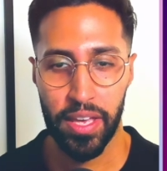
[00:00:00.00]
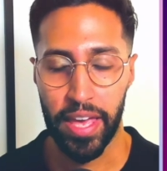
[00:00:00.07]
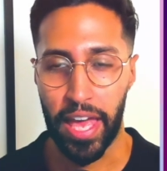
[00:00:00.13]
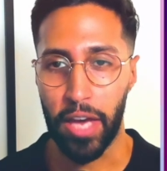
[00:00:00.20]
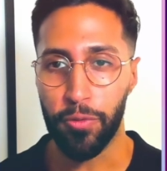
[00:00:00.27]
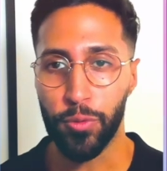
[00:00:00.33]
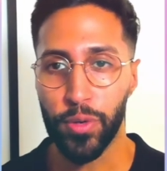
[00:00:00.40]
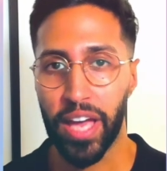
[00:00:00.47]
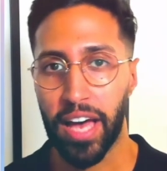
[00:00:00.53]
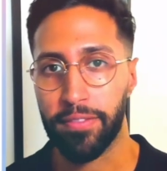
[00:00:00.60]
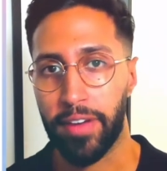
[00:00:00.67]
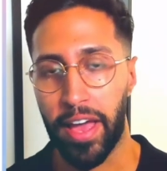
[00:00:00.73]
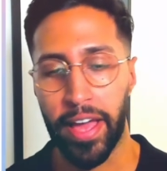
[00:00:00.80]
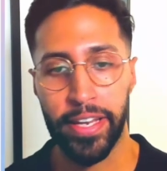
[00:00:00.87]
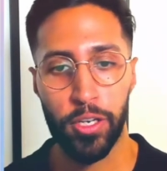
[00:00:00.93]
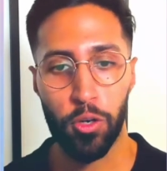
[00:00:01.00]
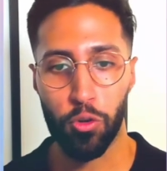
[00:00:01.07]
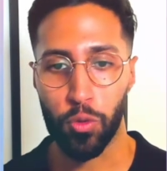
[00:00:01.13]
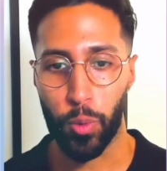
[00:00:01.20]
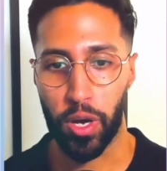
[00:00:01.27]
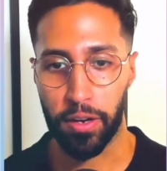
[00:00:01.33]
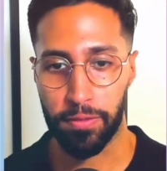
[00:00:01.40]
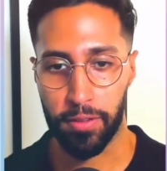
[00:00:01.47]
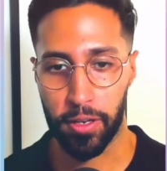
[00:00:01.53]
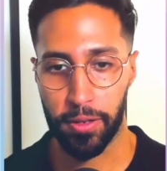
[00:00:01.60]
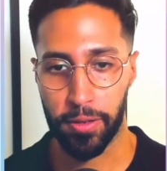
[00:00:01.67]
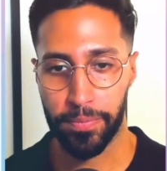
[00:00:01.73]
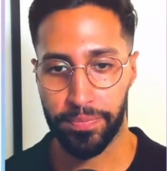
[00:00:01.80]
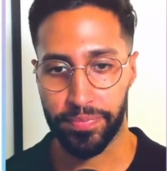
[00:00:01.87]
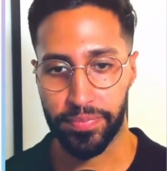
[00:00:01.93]
If we have any old workflow,
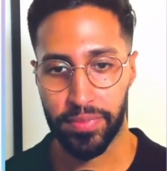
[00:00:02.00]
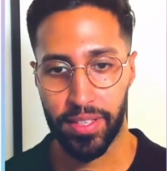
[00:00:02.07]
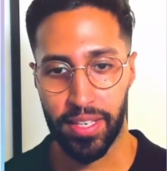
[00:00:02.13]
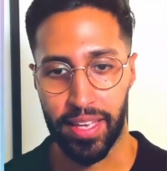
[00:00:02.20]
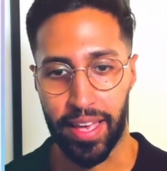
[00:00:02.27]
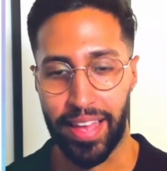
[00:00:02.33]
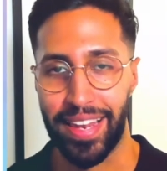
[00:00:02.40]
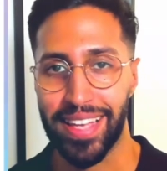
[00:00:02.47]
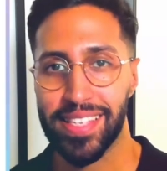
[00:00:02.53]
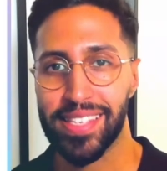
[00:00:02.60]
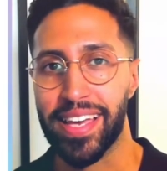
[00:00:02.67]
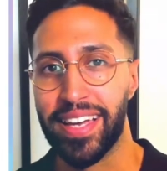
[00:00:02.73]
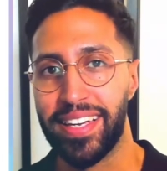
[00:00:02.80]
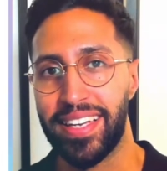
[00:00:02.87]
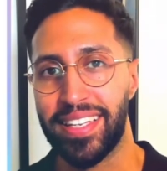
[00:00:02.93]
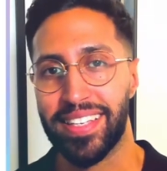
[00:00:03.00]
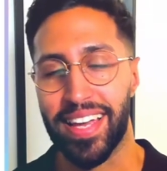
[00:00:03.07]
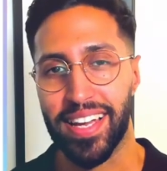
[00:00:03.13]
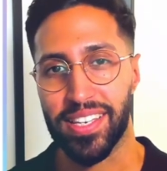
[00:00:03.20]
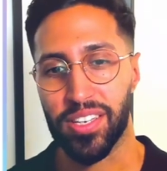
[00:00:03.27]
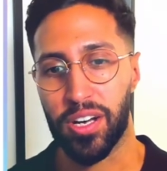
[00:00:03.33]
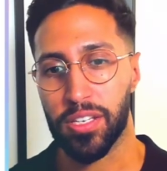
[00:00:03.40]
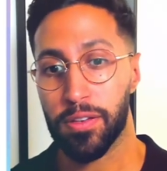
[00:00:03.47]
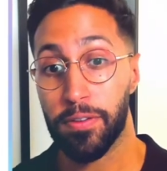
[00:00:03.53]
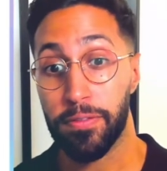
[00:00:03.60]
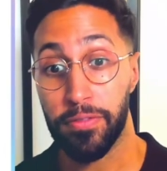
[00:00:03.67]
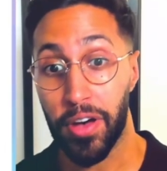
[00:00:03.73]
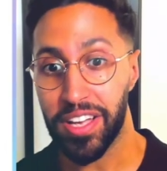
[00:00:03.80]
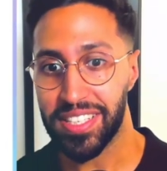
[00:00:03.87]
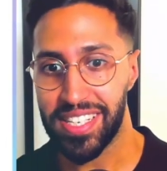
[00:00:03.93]
and let's say it takes us
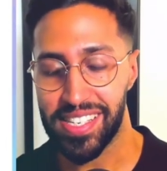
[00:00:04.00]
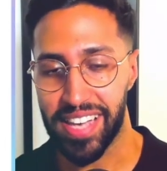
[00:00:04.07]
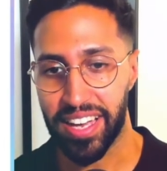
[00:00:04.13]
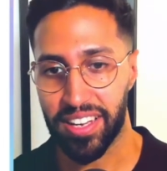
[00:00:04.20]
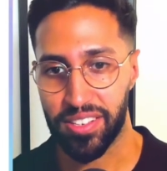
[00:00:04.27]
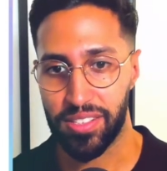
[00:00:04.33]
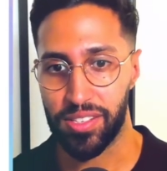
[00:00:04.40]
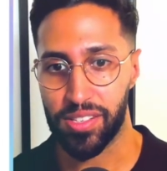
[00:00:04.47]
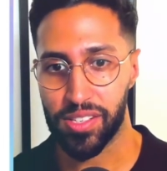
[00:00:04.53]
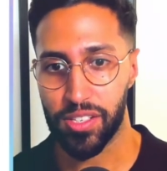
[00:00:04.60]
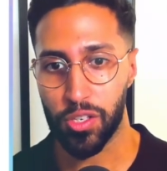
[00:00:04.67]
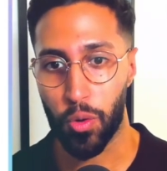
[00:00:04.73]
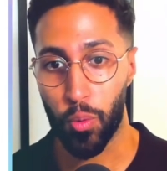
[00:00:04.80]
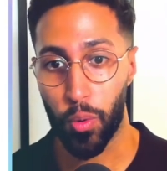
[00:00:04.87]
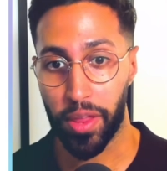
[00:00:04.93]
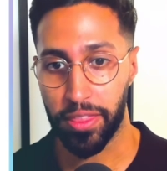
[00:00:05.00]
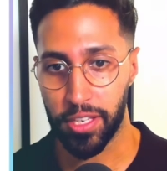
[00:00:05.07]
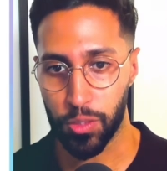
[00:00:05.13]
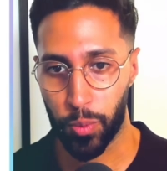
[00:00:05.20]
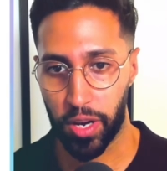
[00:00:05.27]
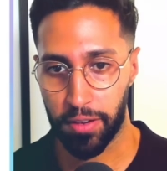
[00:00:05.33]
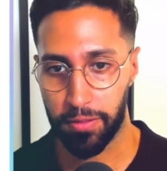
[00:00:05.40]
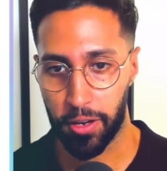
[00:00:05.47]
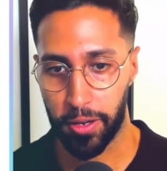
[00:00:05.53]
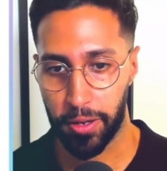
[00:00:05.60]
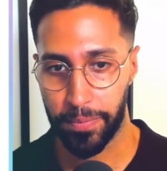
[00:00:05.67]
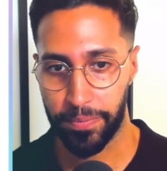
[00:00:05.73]
30 seconds to run this workflow,